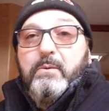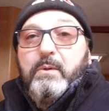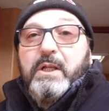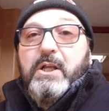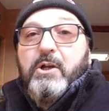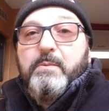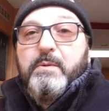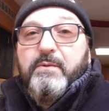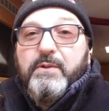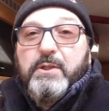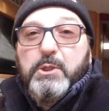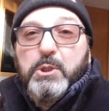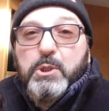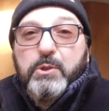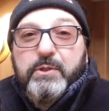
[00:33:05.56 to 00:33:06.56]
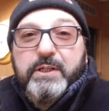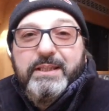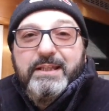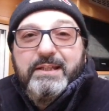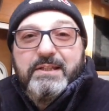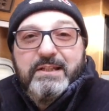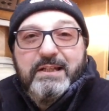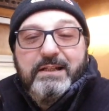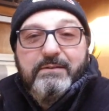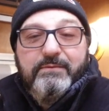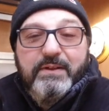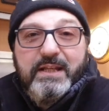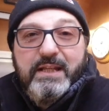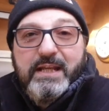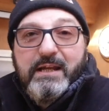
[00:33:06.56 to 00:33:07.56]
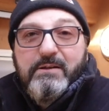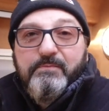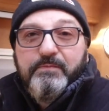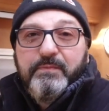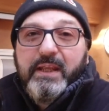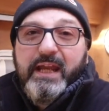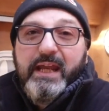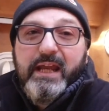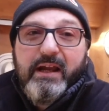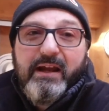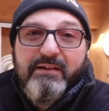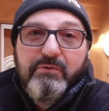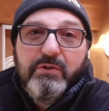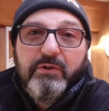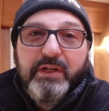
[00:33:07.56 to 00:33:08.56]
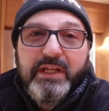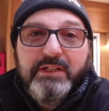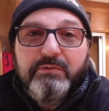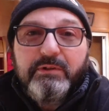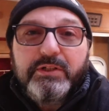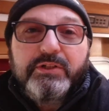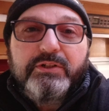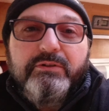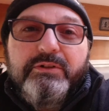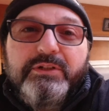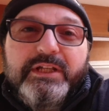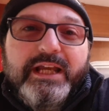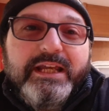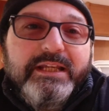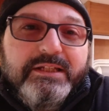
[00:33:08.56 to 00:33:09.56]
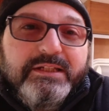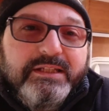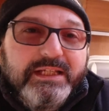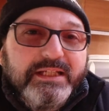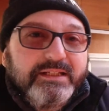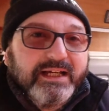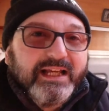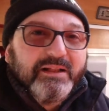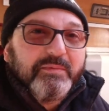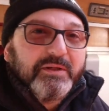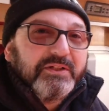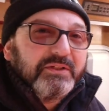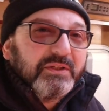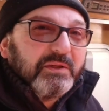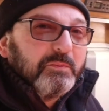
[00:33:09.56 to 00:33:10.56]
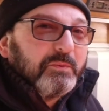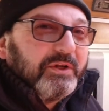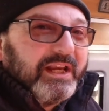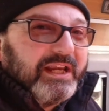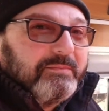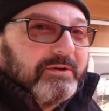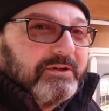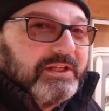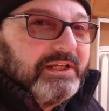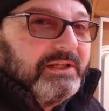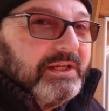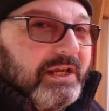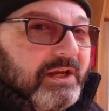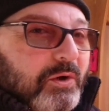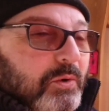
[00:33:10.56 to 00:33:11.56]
Well, I hope you've enjoyed this little video. Uh, I haven't gone into excruciating detail because I didn't want anybody